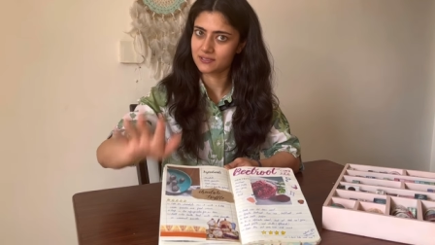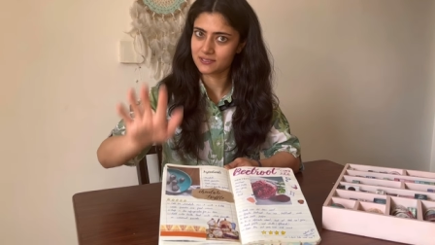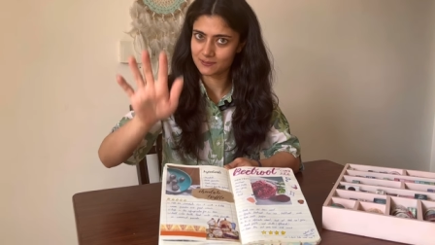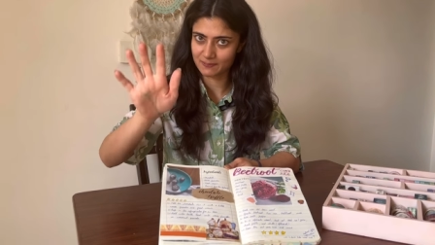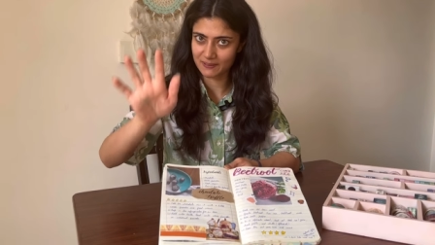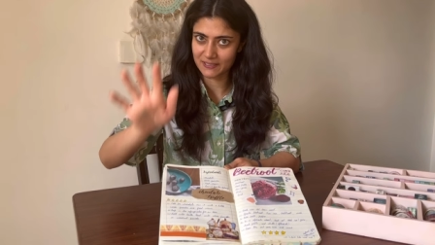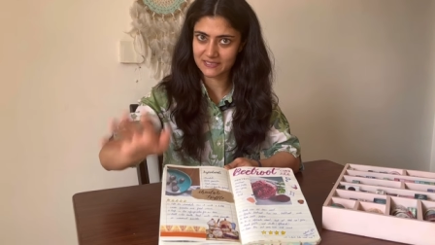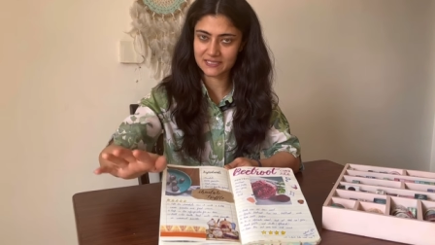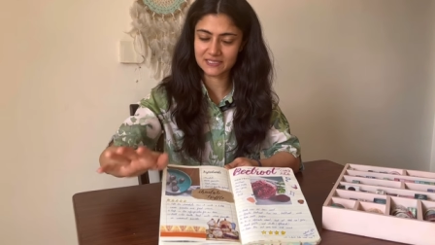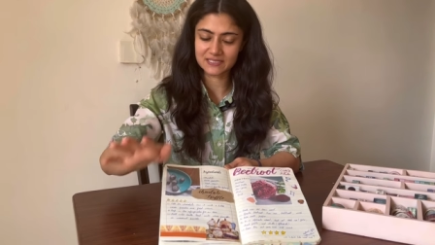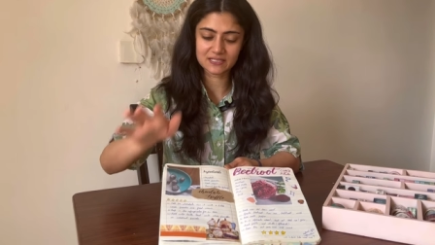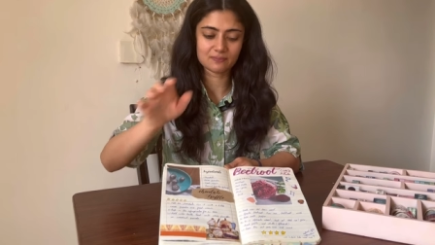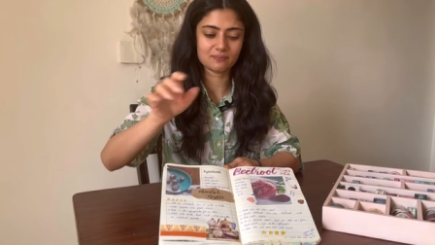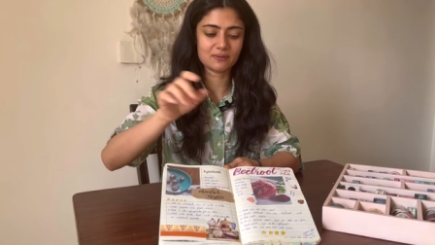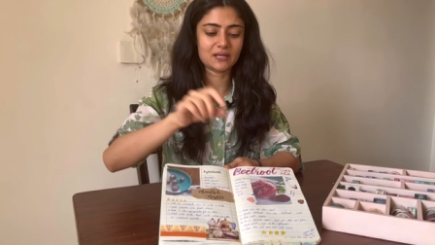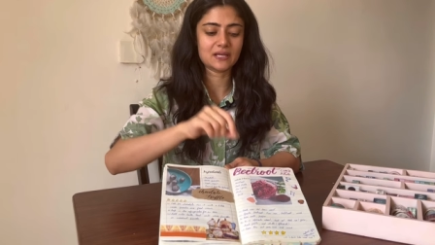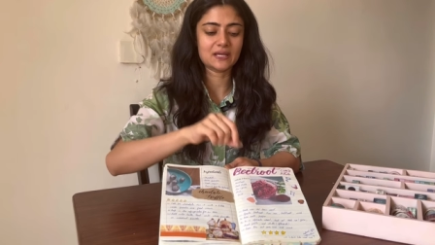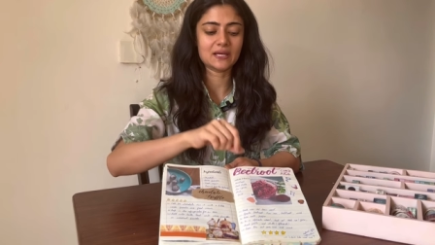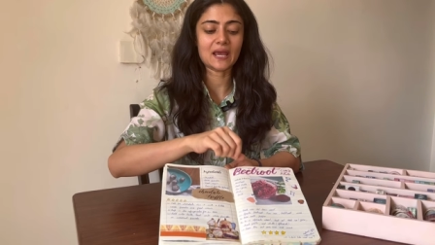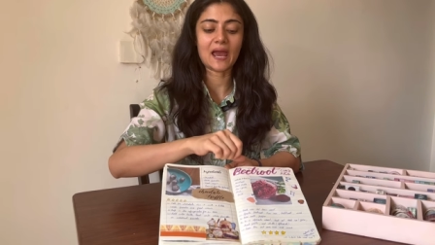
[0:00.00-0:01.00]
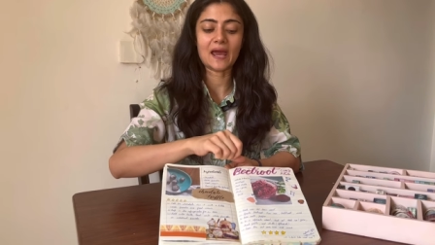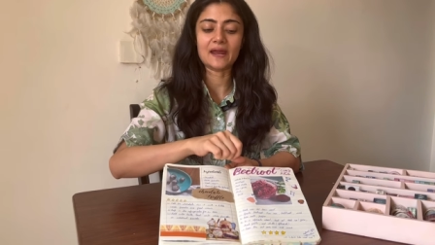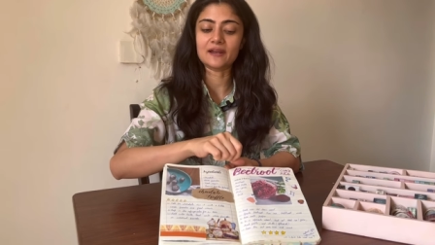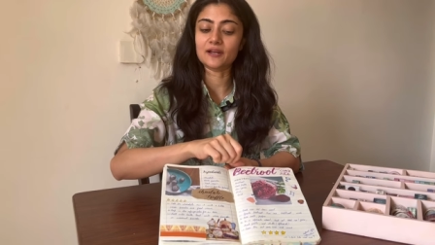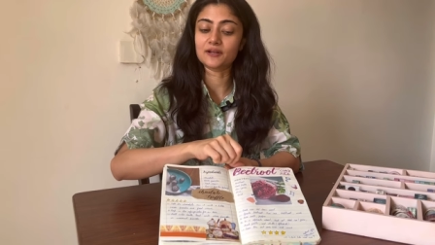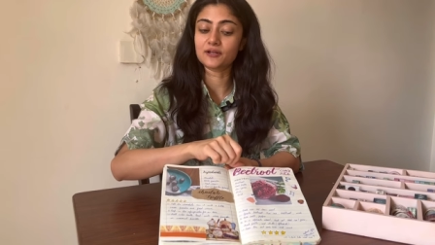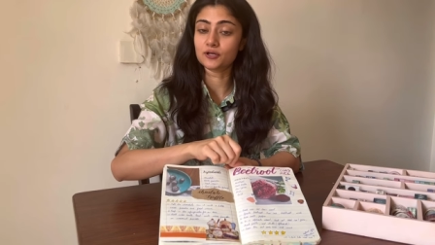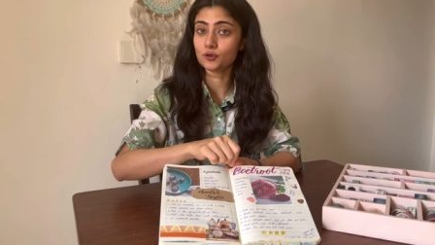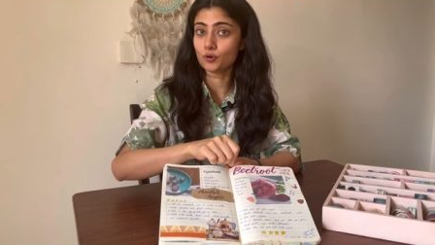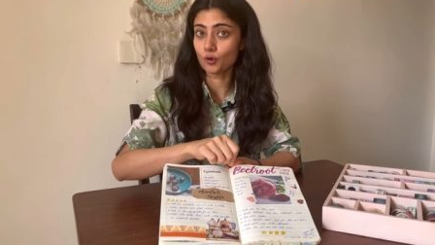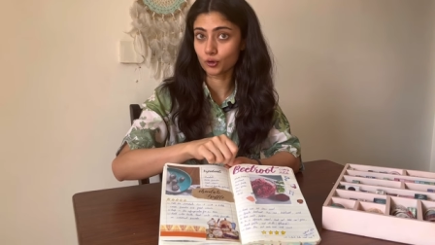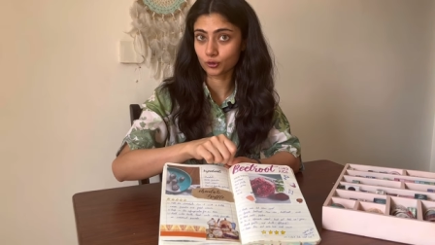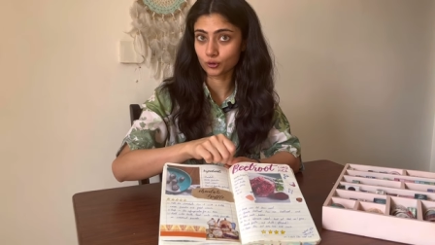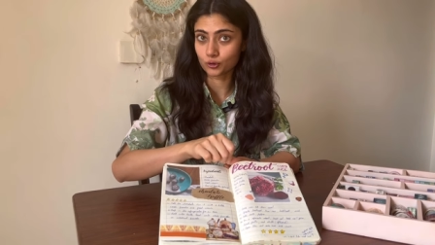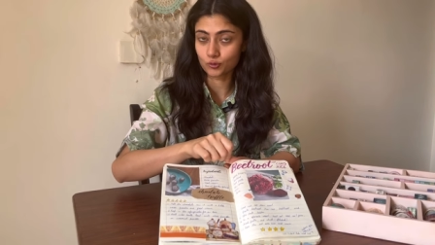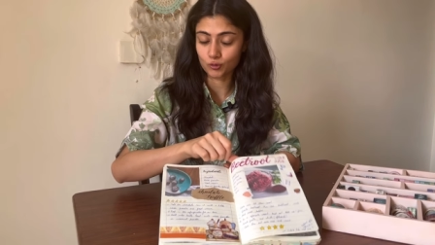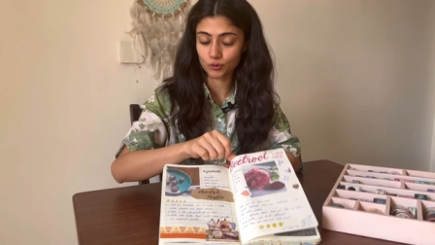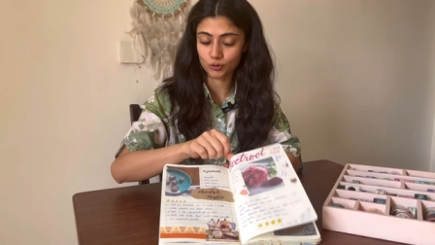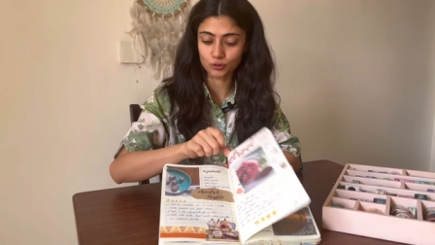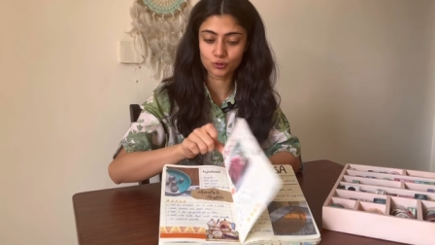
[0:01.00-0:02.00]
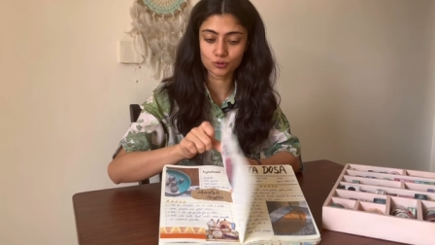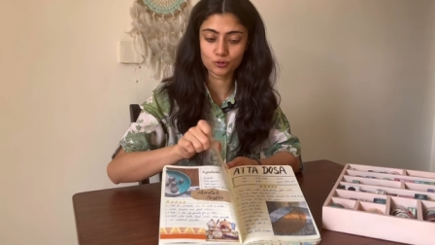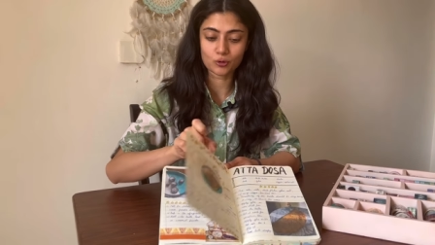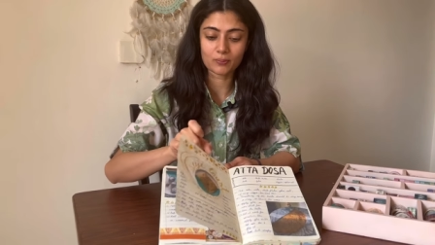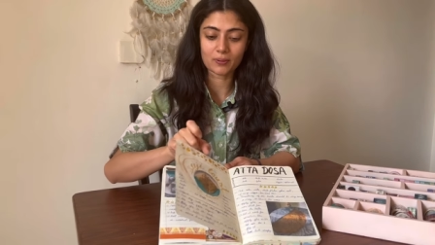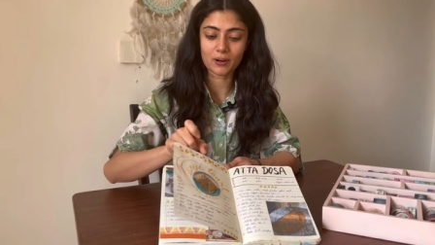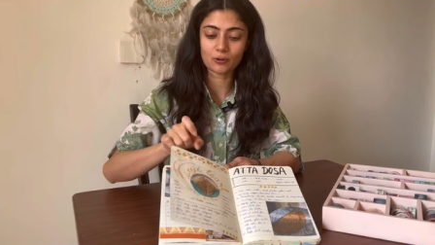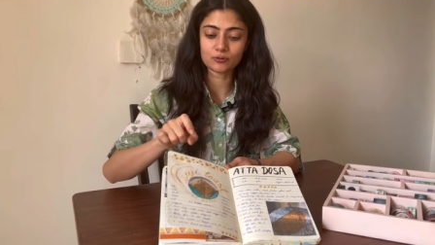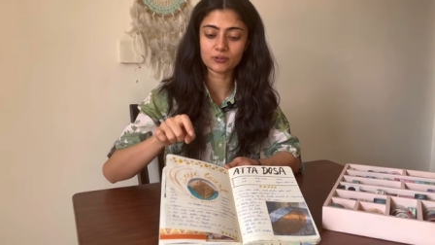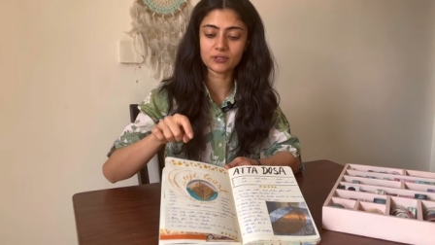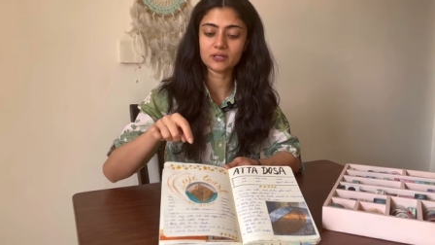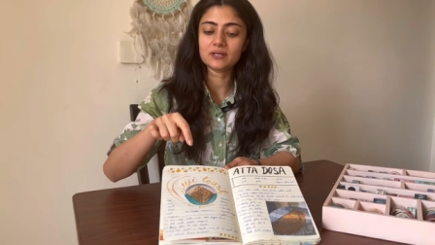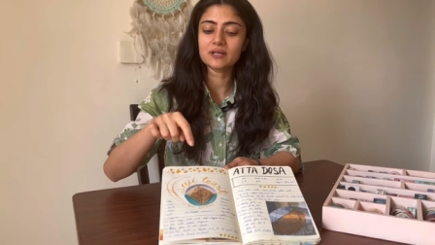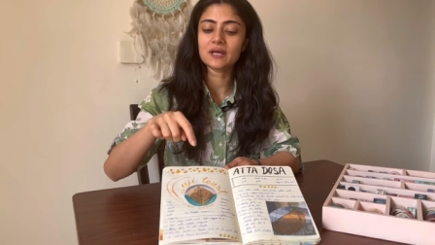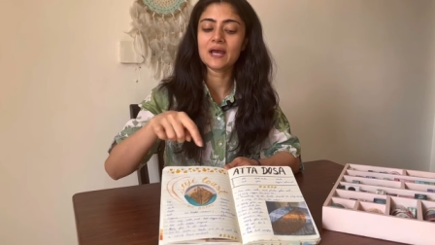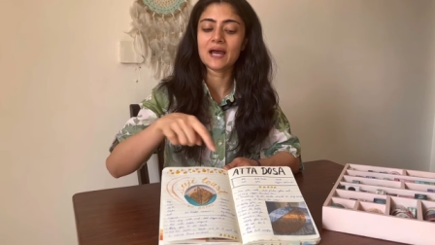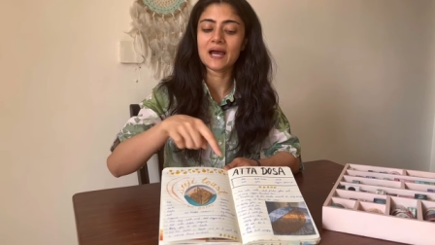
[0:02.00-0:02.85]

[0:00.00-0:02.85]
spaces remaining and I did not know what to do about it,